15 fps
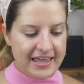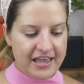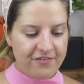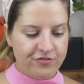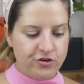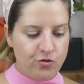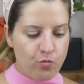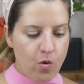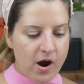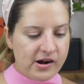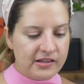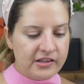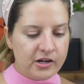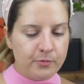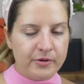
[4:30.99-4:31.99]
If you want
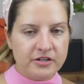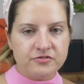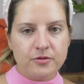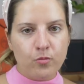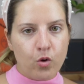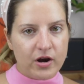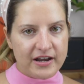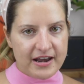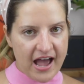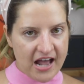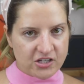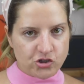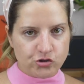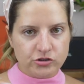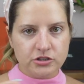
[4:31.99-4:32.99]
a little bit of a more
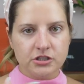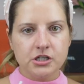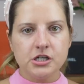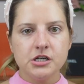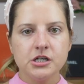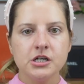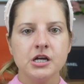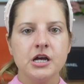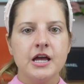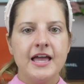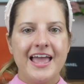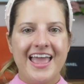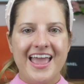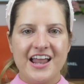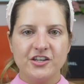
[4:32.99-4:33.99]
natural look
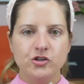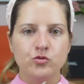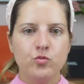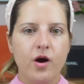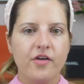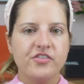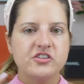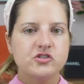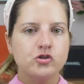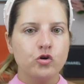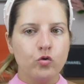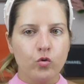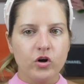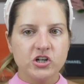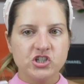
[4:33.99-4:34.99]
and you want this
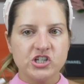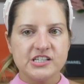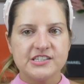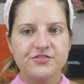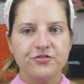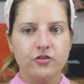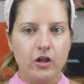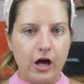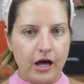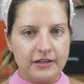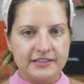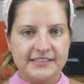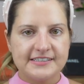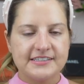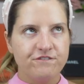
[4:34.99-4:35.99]
gorgeous,
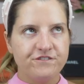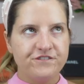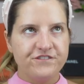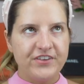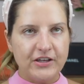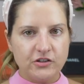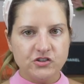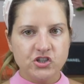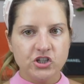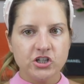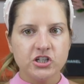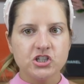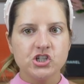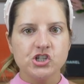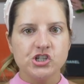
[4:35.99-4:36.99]
flawless
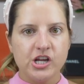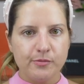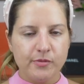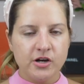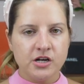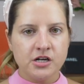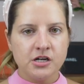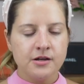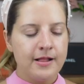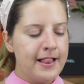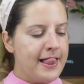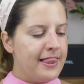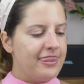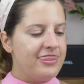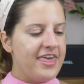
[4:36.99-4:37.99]
filtered shimmer,
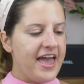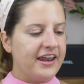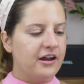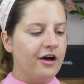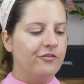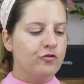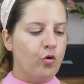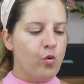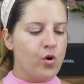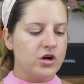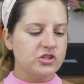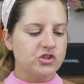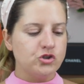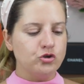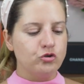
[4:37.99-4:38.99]
then of
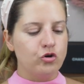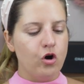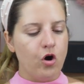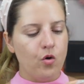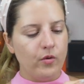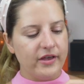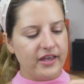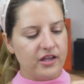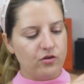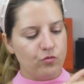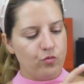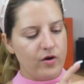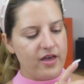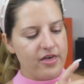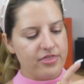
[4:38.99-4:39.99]
course you go
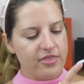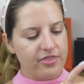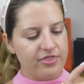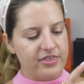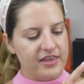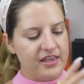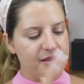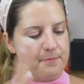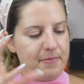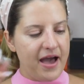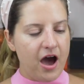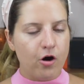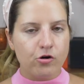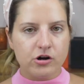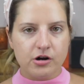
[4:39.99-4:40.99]
in with the
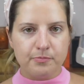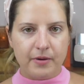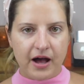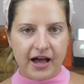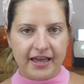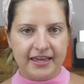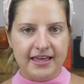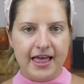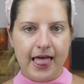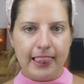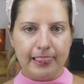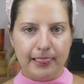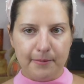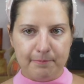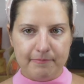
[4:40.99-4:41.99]
powder by
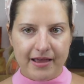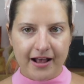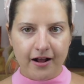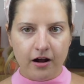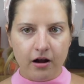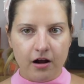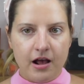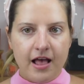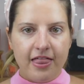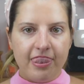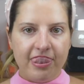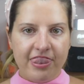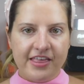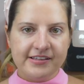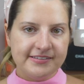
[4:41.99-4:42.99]
La Mer.
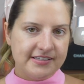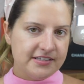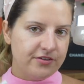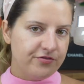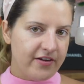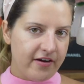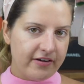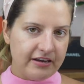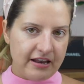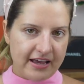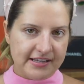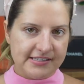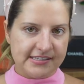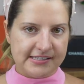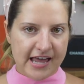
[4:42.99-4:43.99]
This is a very
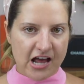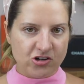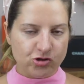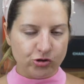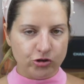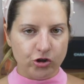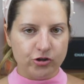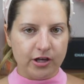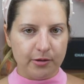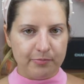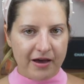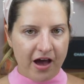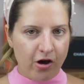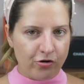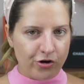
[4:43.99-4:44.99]
nice natural looking
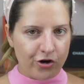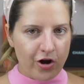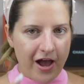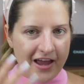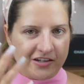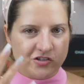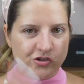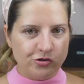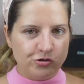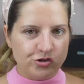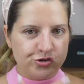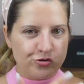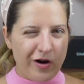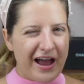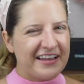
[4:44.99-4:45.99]
powder. I do
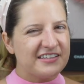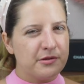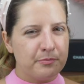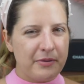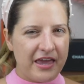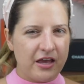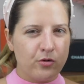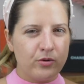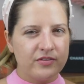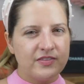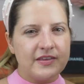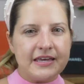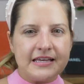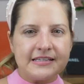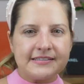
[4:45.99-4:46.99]
try to bake with
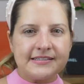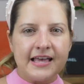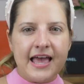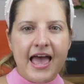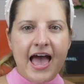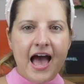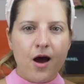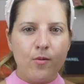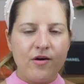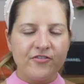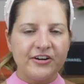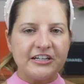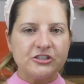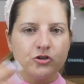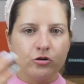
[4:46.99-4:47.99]
this.
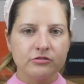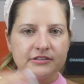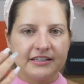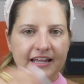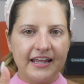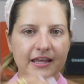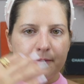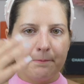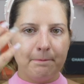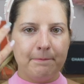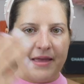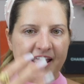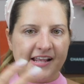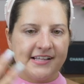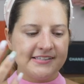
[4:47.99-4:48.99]
However, I don't think it
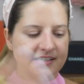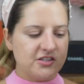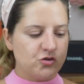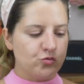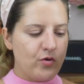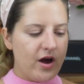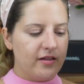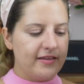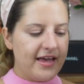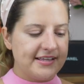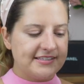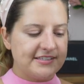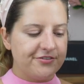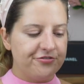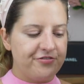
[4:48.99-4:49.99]
bakes as well
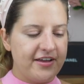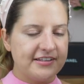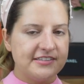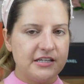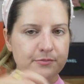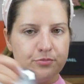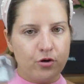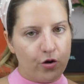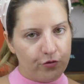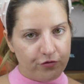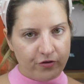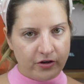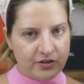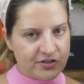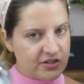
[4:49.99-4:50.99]
as the Fenty Pro
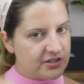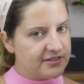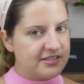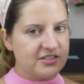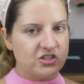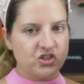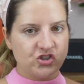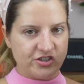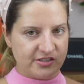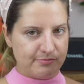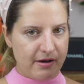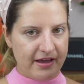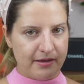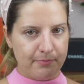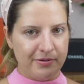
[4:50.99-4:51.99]
Filter. This is just
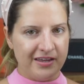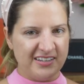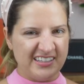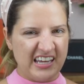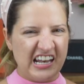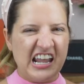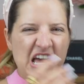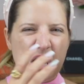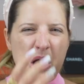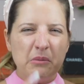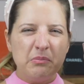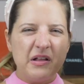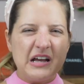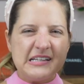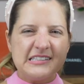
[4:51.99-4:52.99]
my opinion.
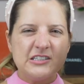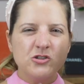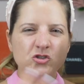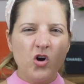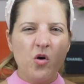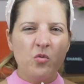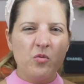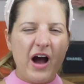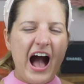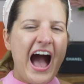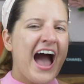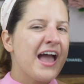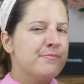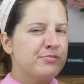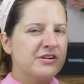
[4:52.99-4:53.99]
Plus,
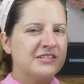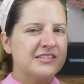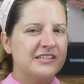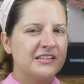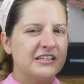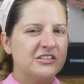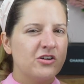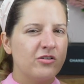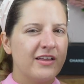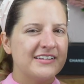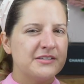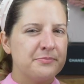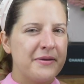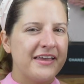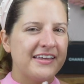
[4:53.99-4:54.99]
I personally don't
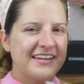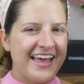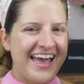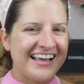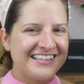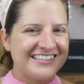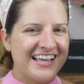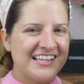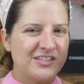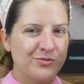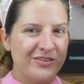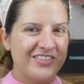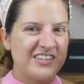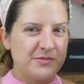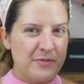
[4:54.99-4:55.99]
like to bake in excess
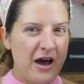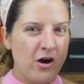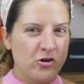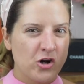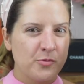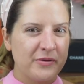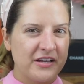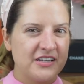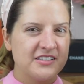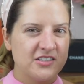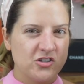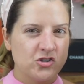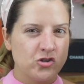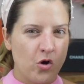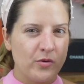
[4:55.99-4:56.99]
with this powder because
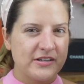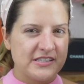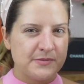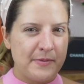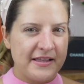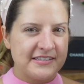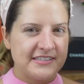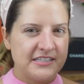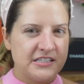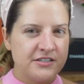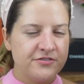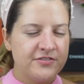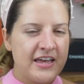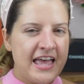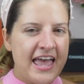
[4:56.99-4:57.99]
it's so
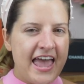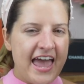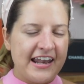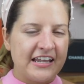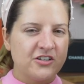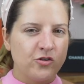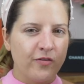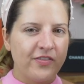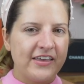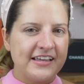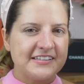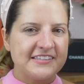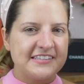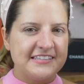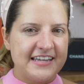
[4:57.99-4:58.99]
expensive, and I don't
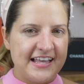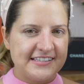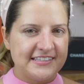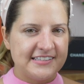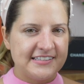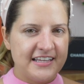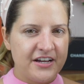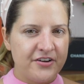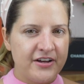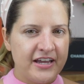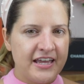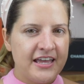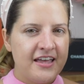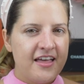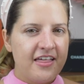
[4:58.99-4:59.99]
think it's
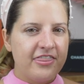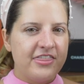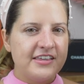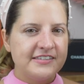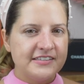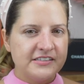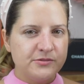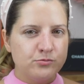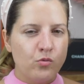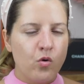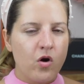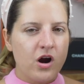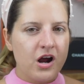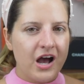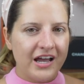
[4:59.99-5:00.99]
necessary. This is
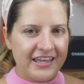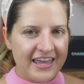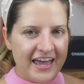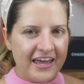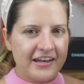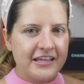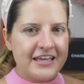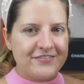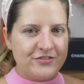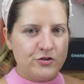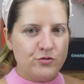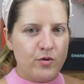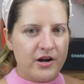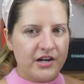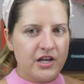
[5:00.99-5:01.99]
more, again, if
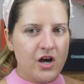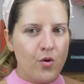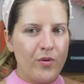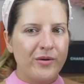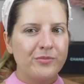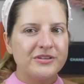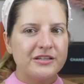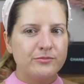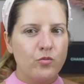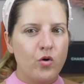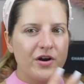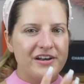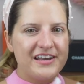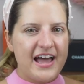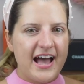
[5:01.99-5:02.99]
you wanna go in with a
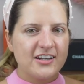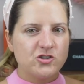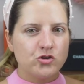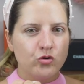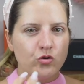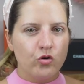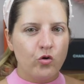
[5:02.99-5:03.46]
more natural,